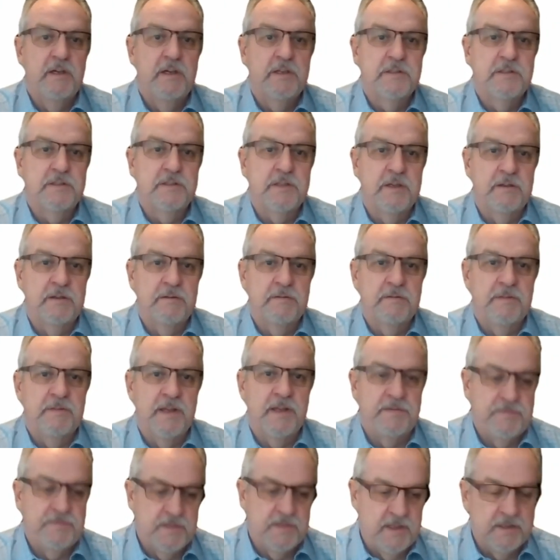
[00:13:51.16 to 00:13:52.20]
So
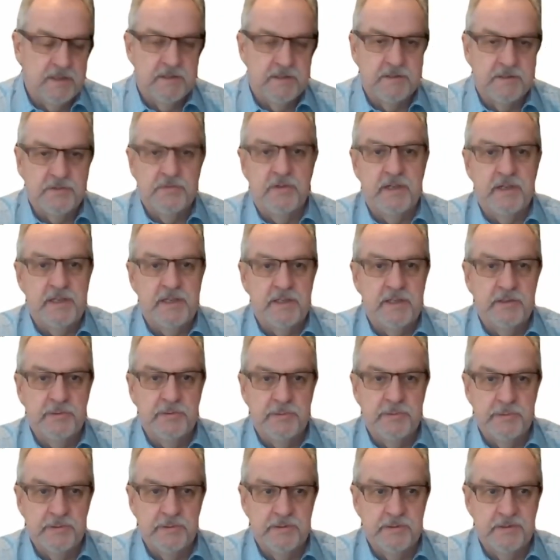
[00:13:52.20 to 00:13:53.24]
they've done a training
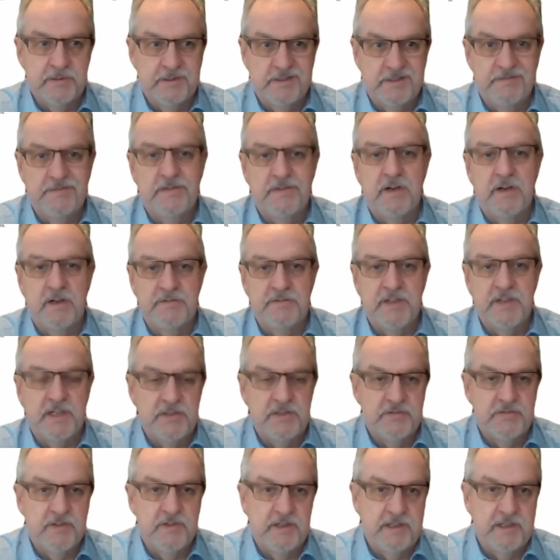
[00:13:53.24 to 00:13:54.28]
course. It's a five-day
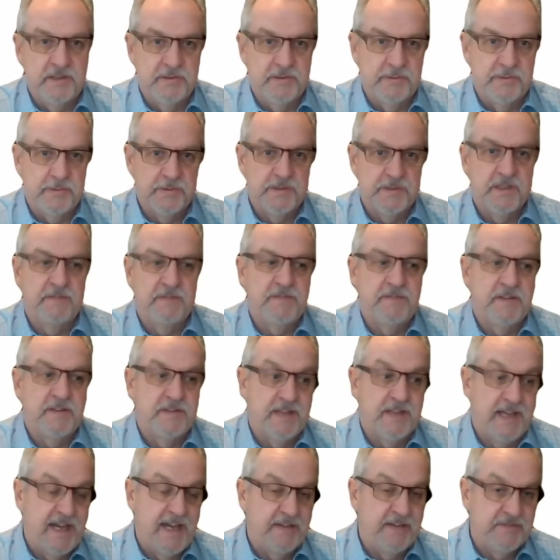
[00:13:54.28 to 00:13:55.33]
training course. They,
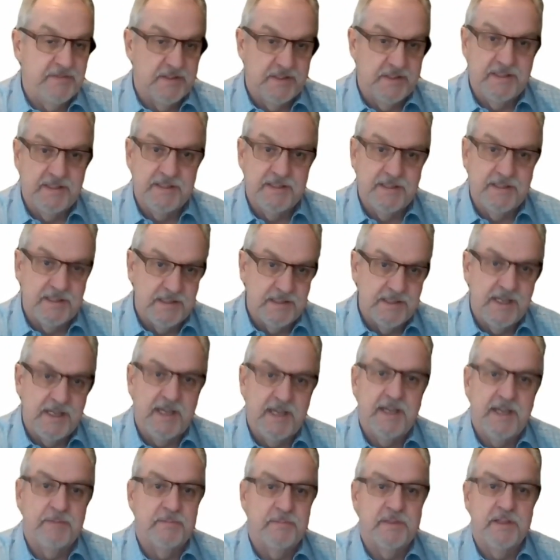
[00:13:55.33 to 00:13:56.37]
they have to sit an
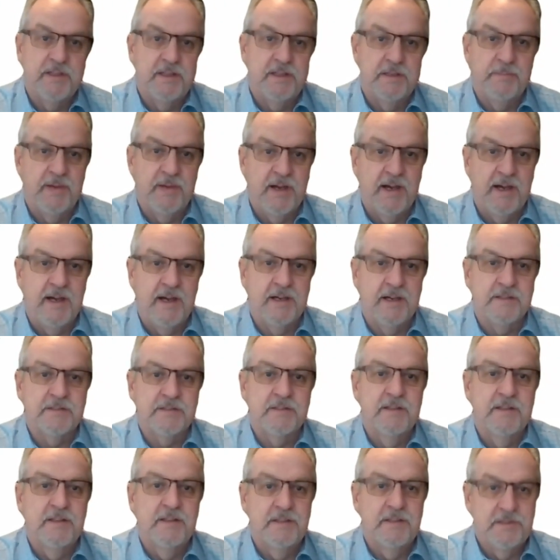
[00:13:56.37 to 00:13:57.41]
exam to get a pass
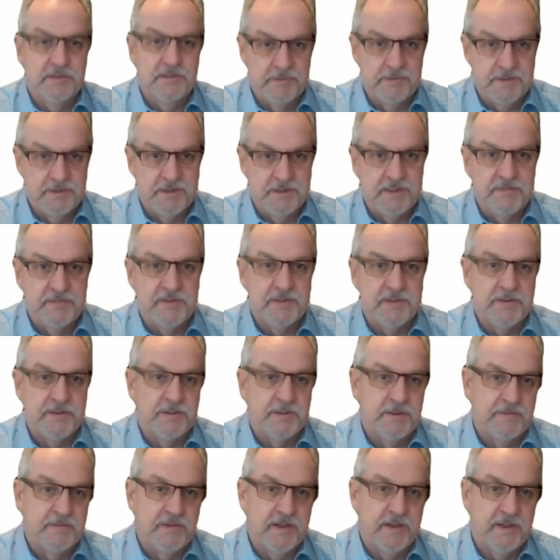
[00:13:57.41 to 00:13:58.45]
to receive their
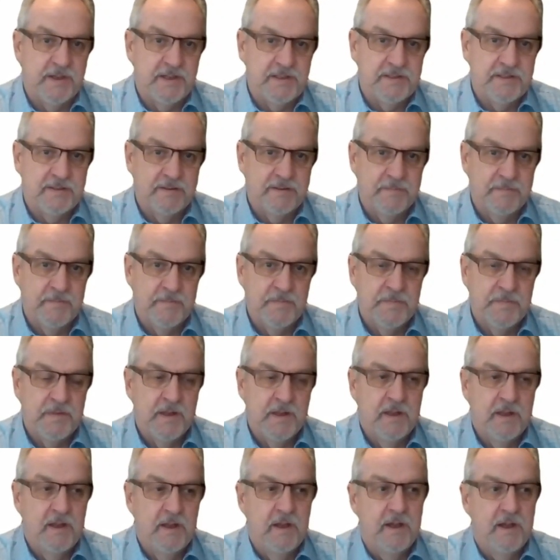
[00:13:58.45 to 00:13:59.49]
certification.
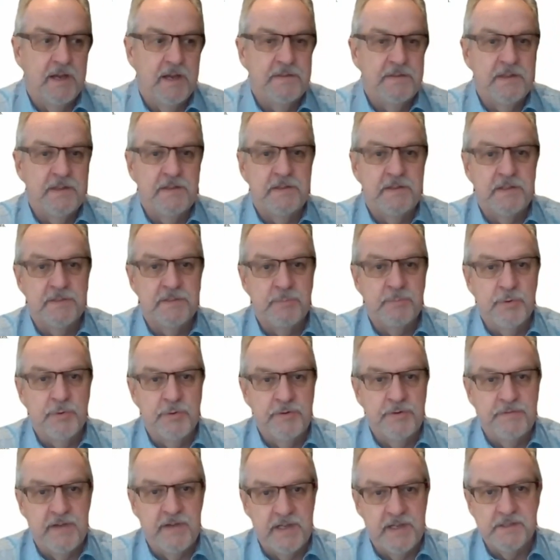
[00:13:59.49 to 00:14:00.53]
And then there's more
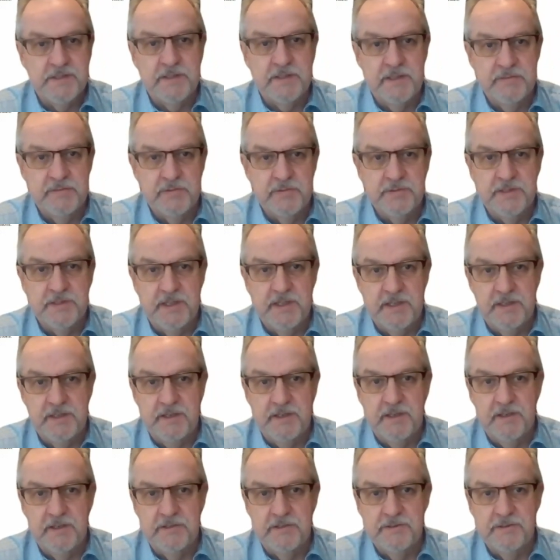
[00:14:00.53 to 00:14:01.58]
advanced levels they can
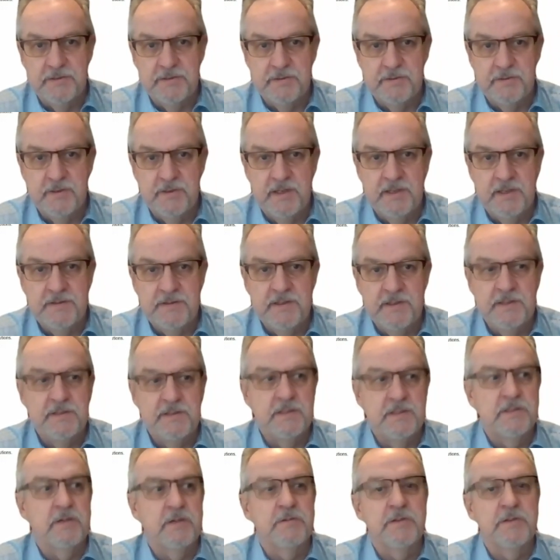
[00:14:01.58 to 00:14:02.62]
go to. And then
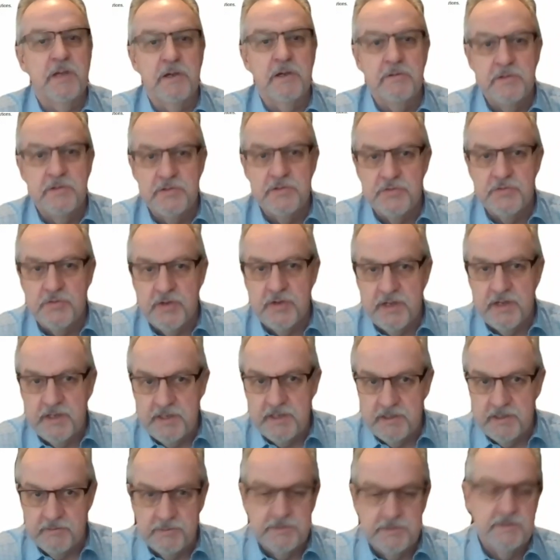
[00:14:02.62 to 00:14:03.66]
there's ongoing
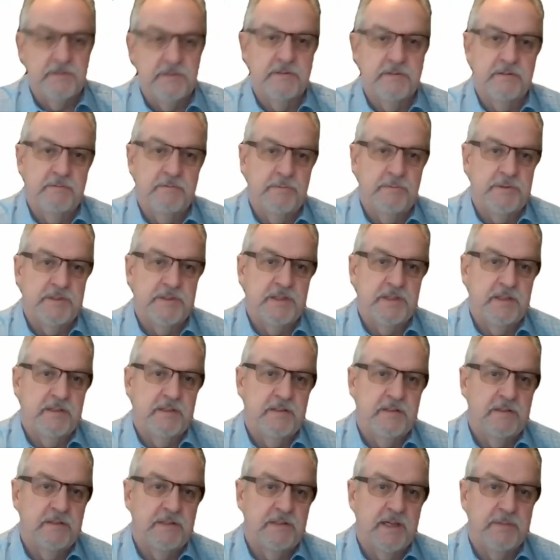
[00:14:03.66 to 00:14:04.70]
training, which is which
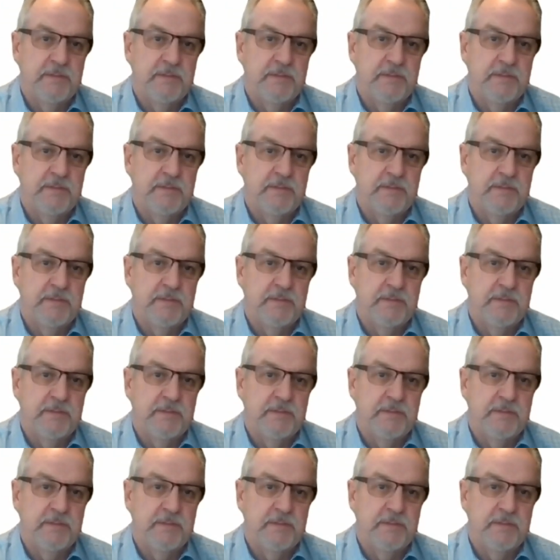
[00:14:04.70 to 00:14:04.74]
is